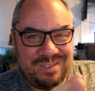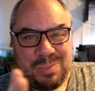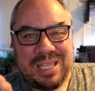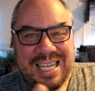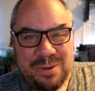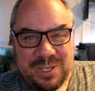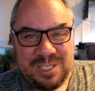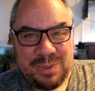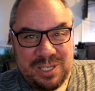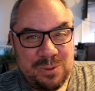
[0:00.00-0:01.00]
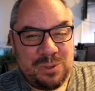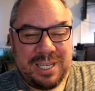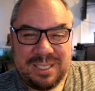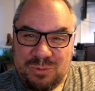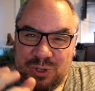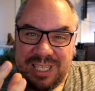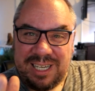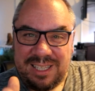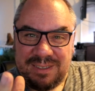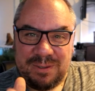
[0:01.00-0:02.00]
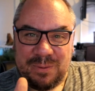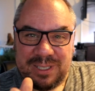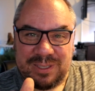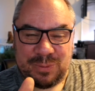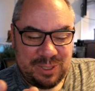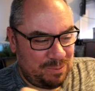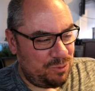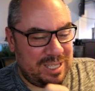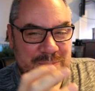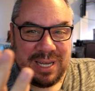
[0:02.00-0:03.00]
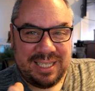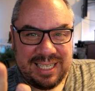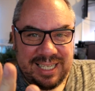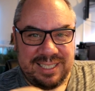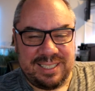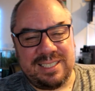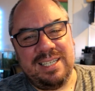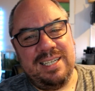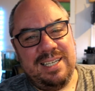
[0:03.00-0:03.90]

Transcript: plain ones, but you also get some really colourful ones with some really big tails.